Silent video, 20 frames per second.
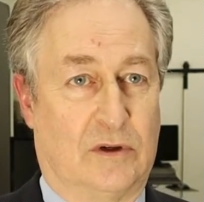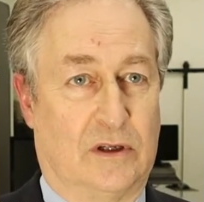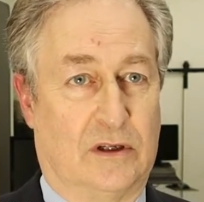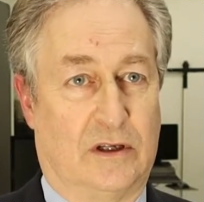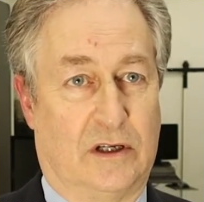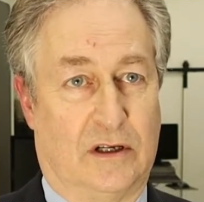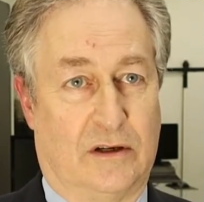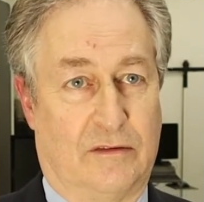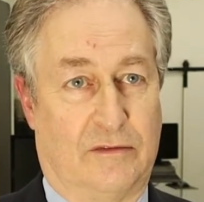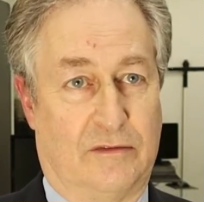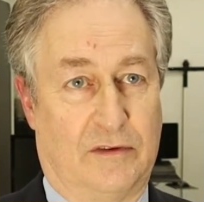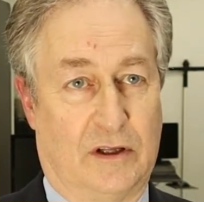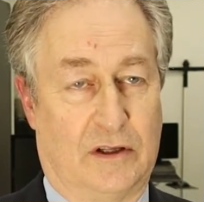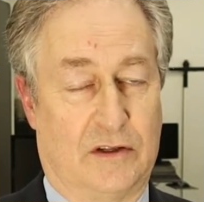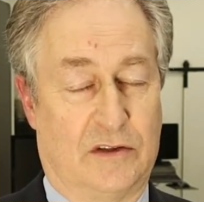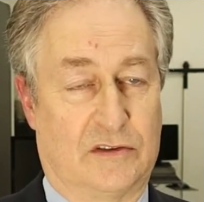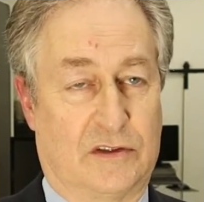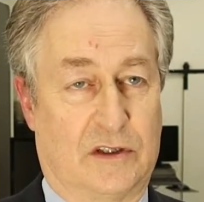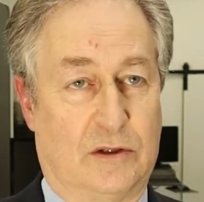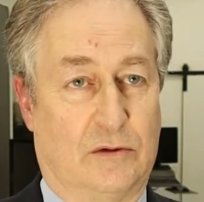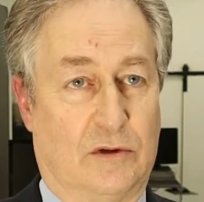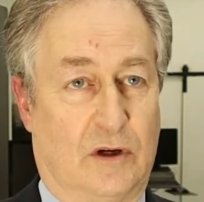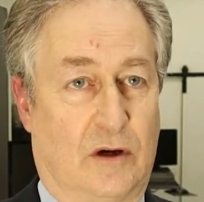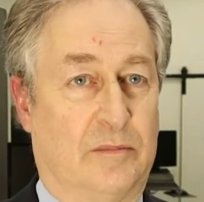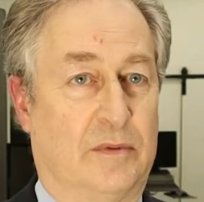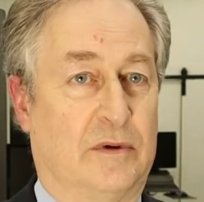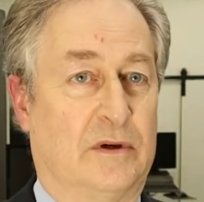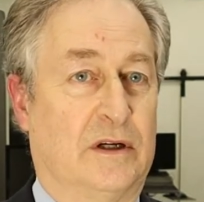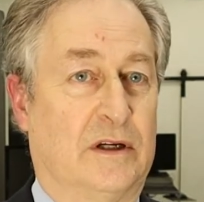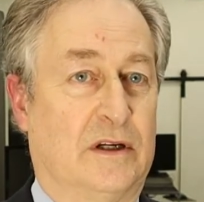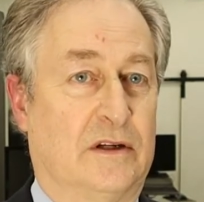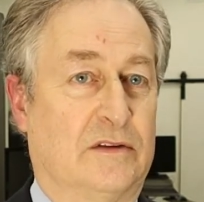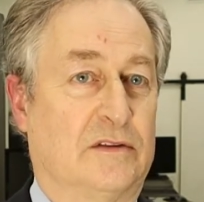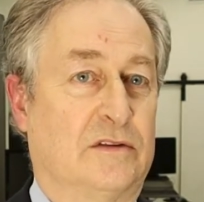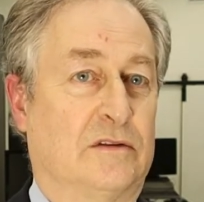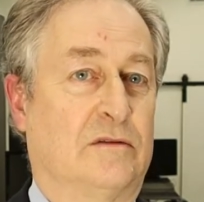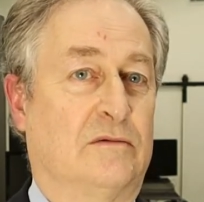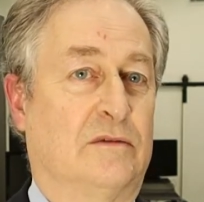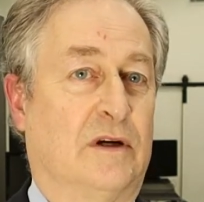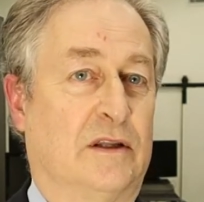we needed fairly skilled operators
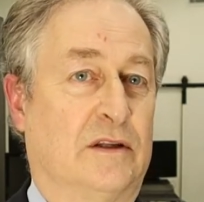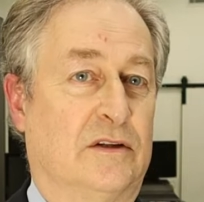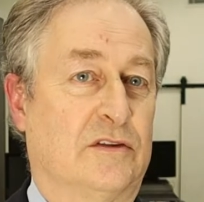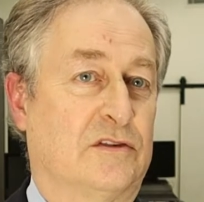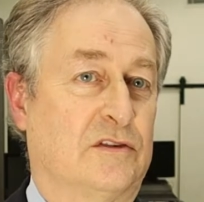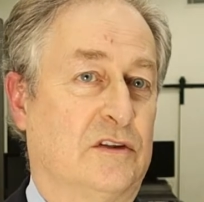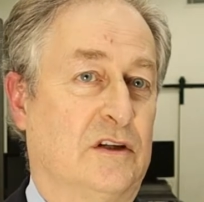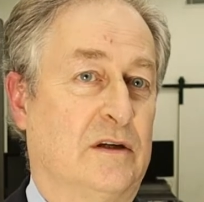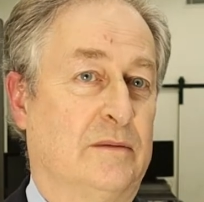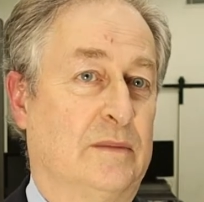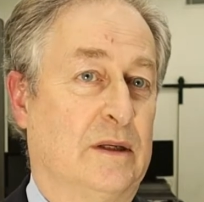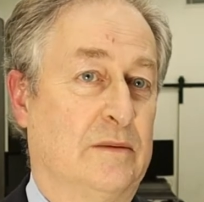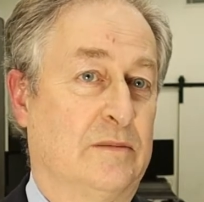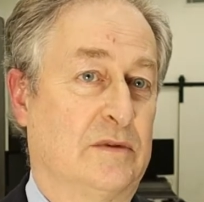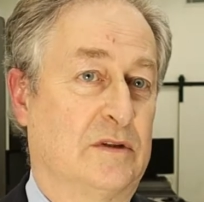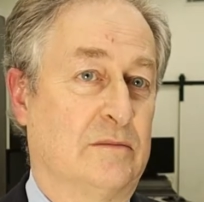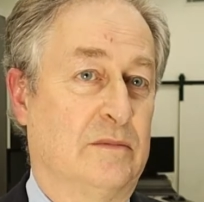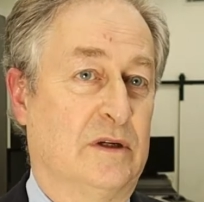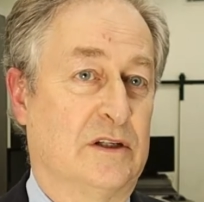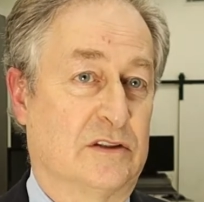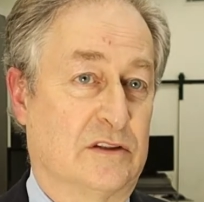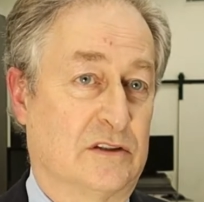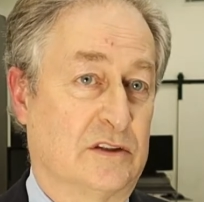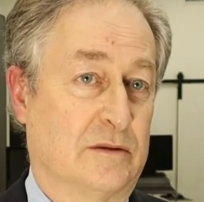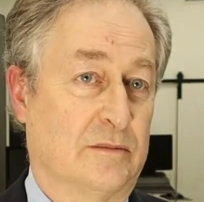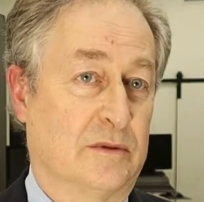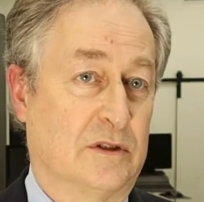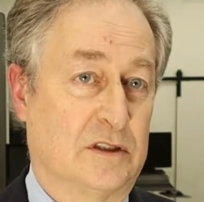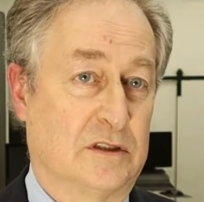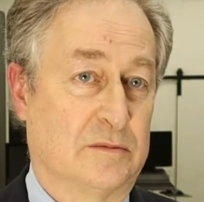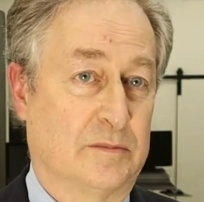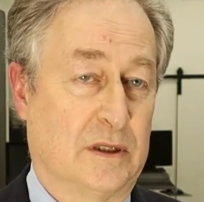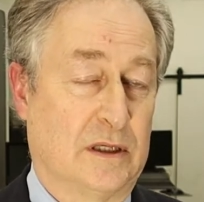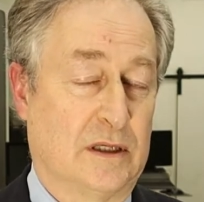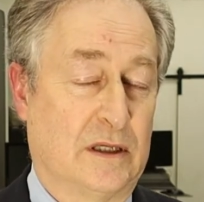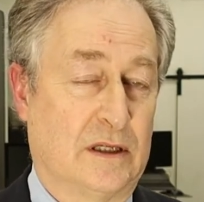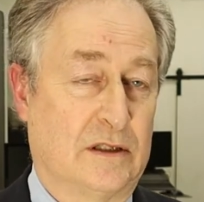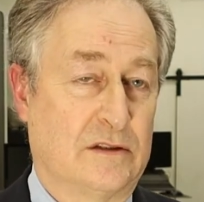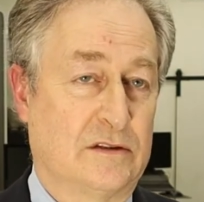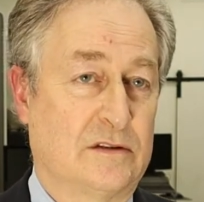to run the CMM to measure some of these
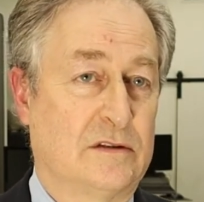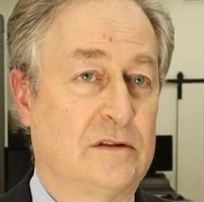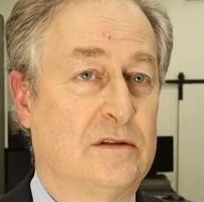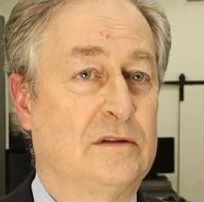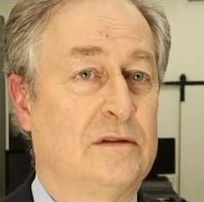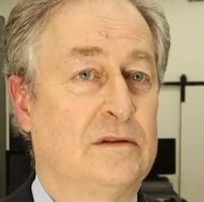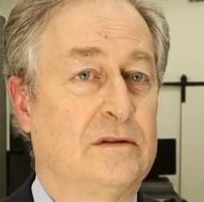parts.